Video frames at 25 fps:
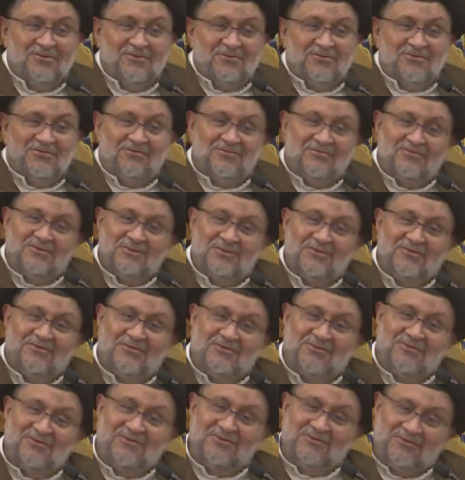we
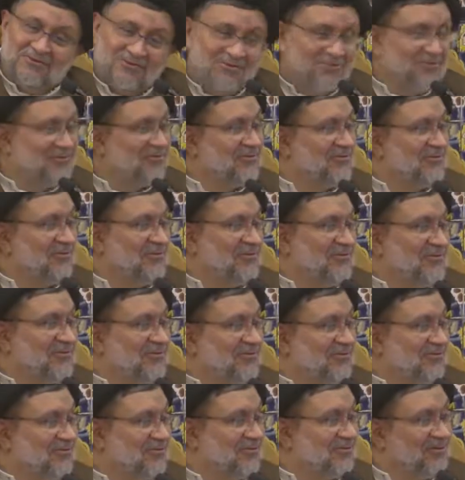don't know
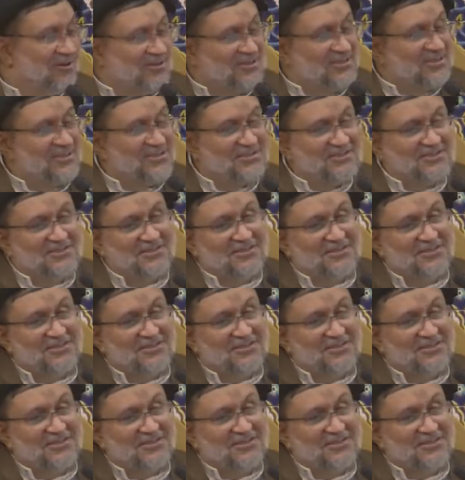what is,